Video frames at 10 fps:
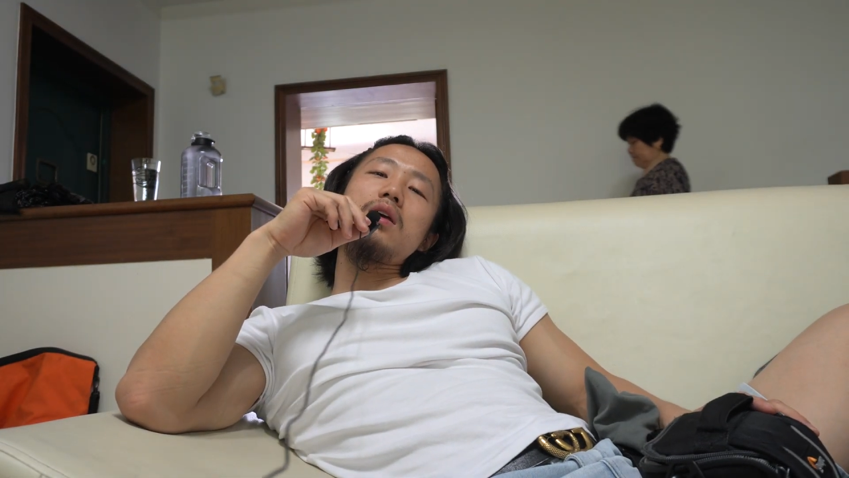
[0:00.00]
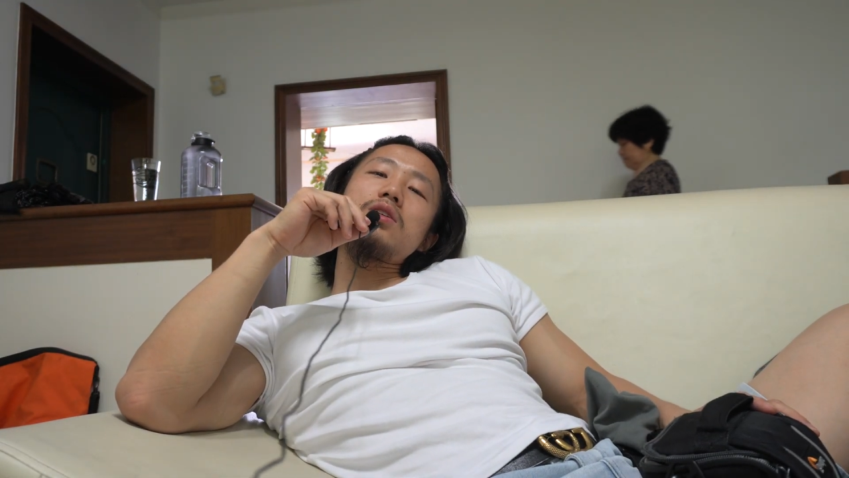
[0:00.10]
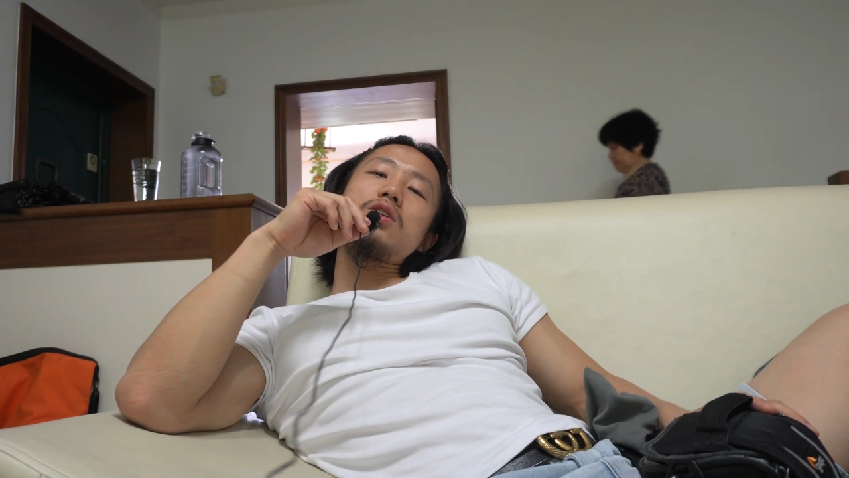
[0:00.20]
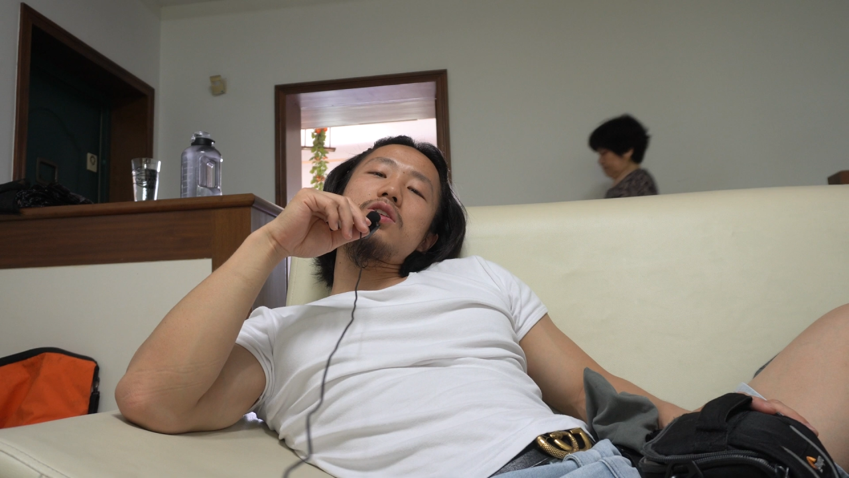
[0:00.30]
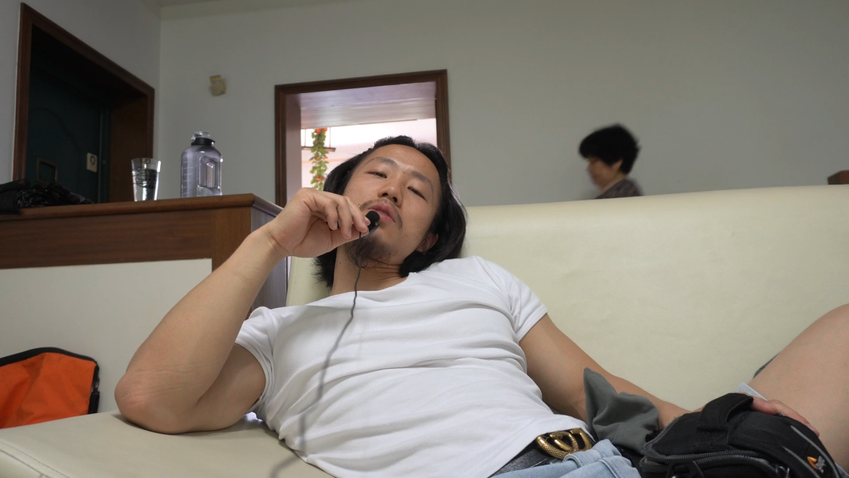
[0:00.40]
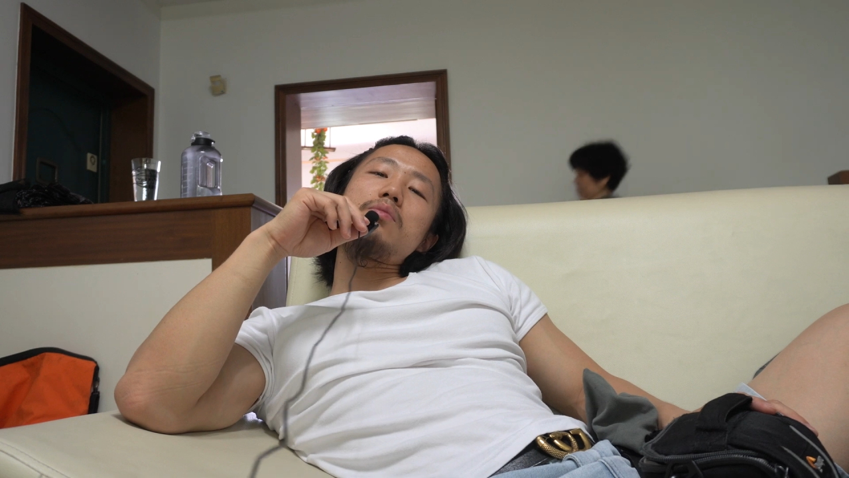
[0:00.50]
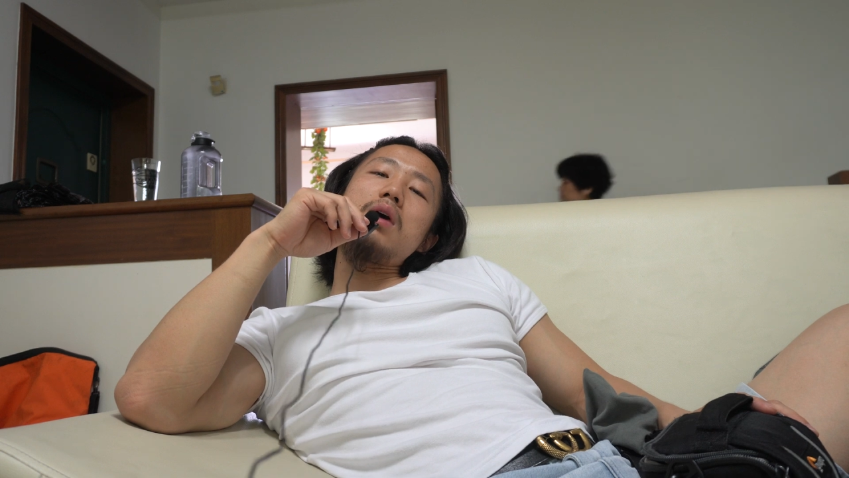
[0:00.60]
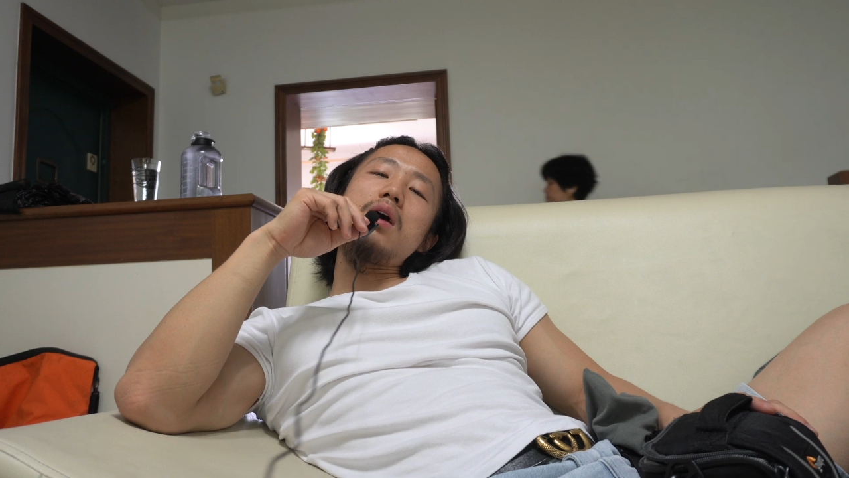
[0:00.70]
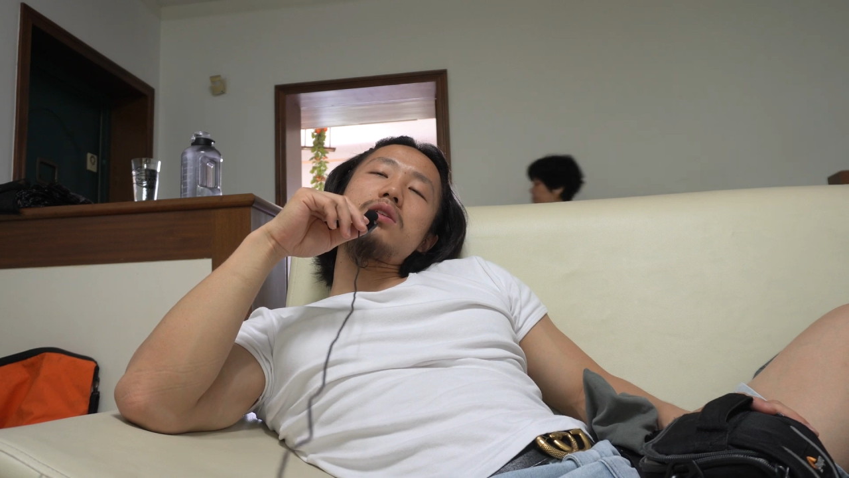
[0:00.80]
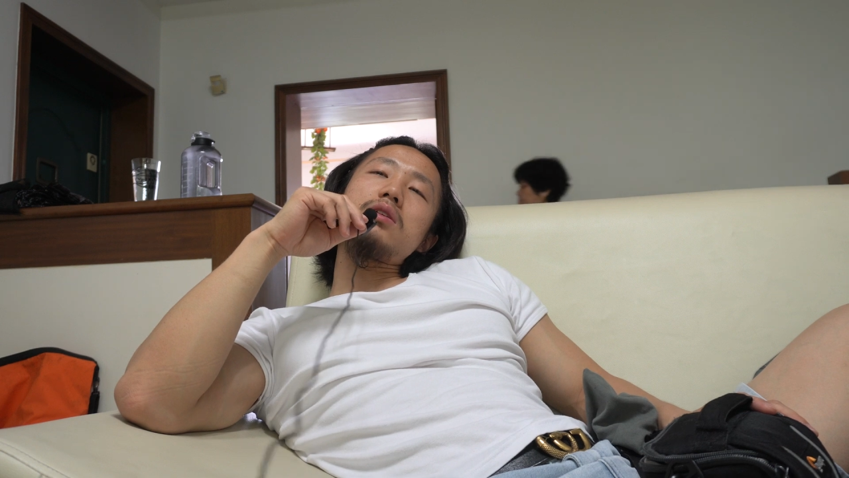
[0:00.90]
Just
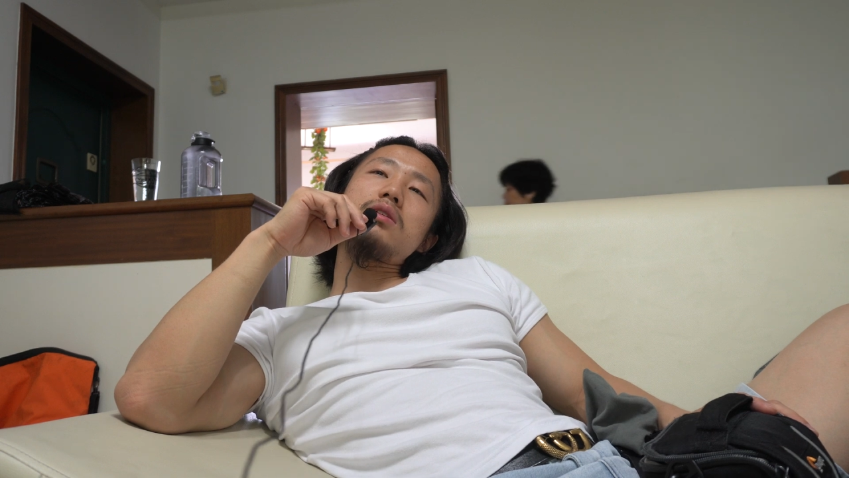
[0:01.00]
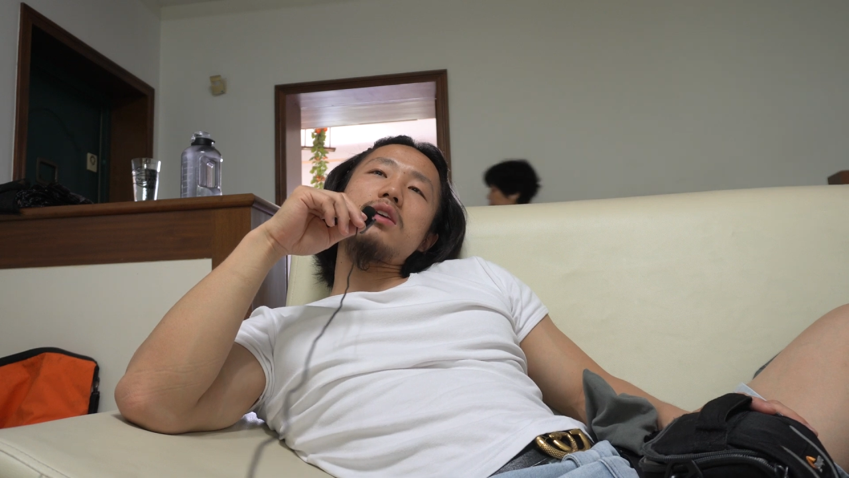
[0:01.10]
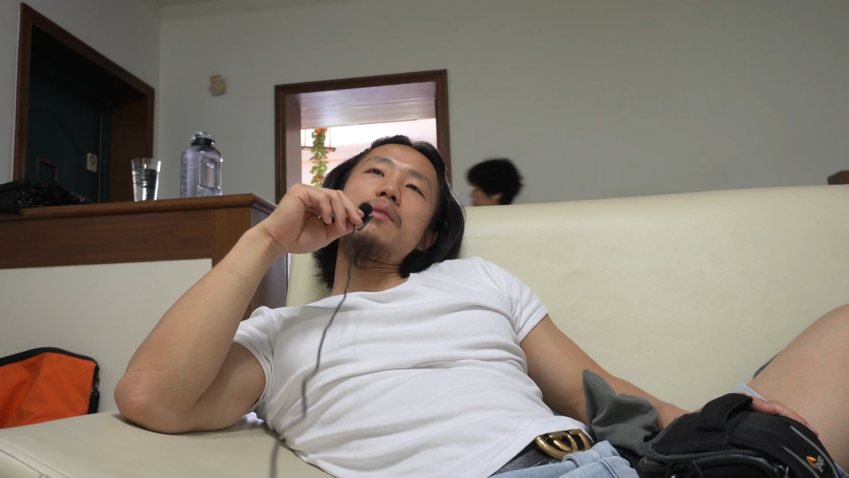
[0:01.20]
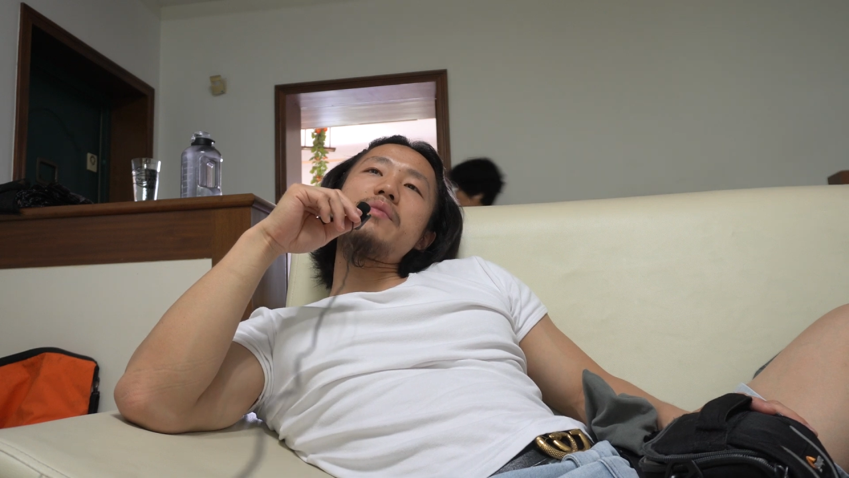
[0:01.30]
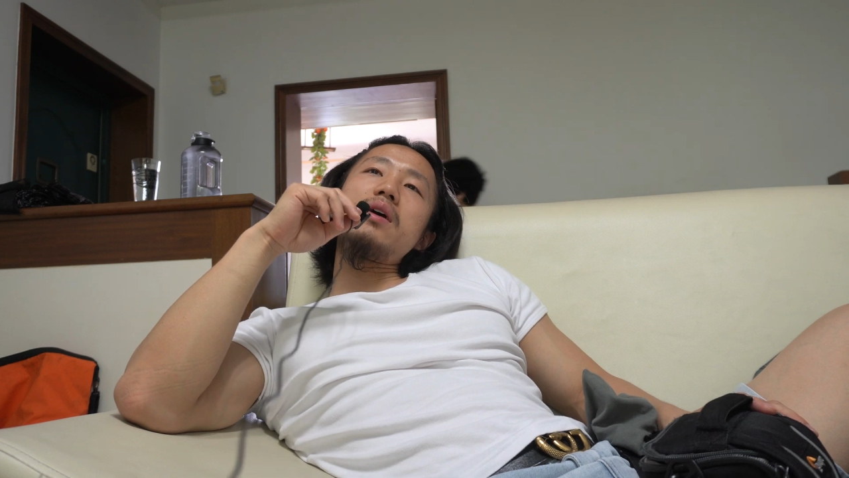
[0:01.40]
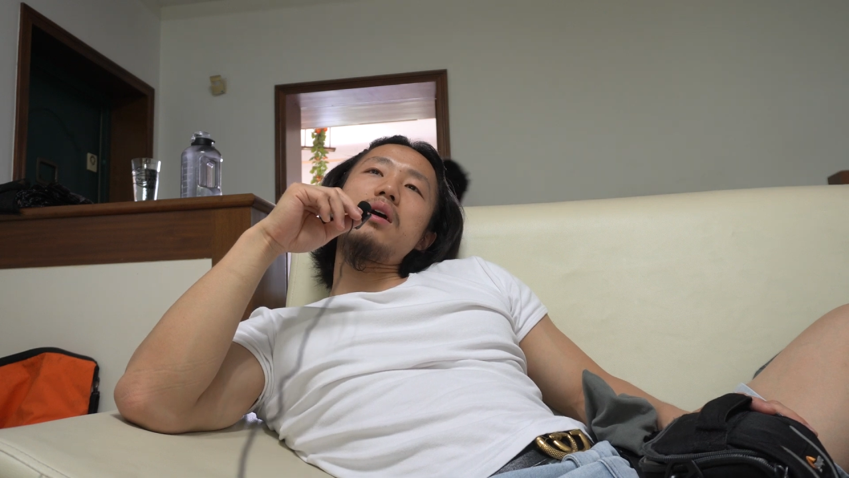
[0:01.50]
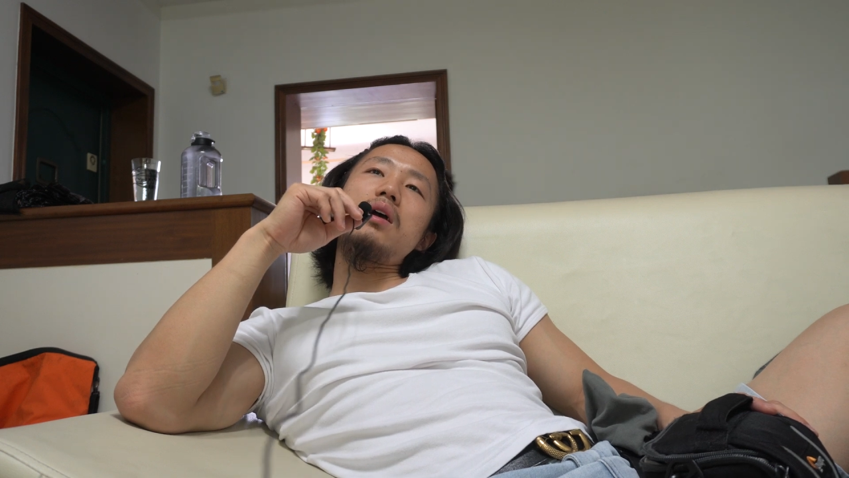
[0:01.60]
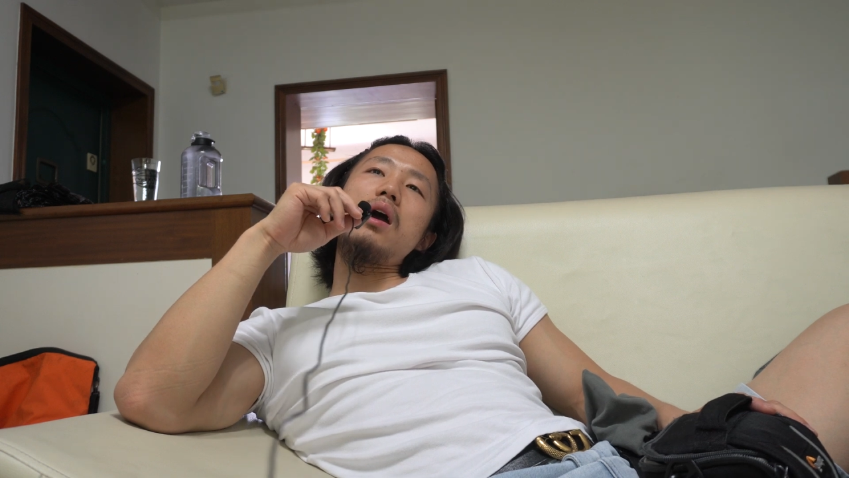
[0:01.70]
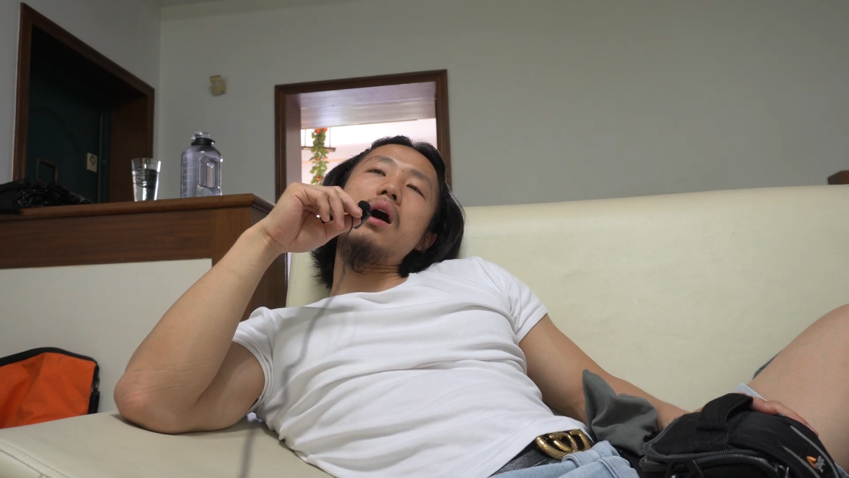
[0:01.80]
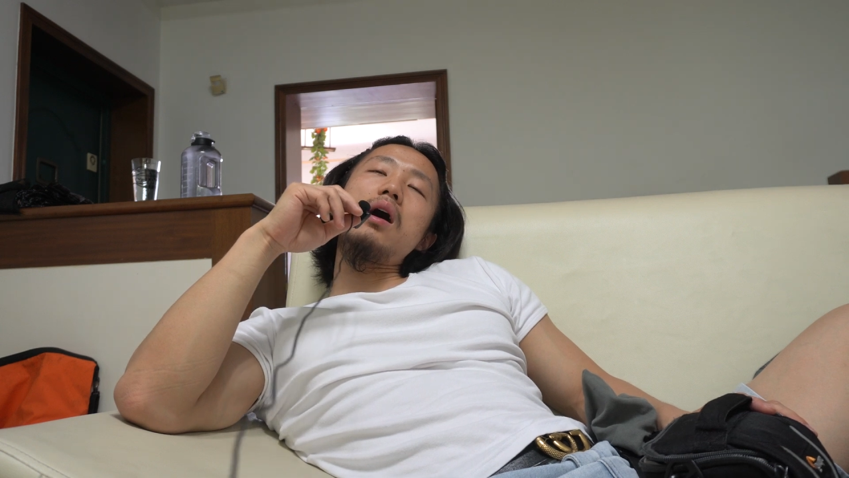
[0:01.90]
imagine someday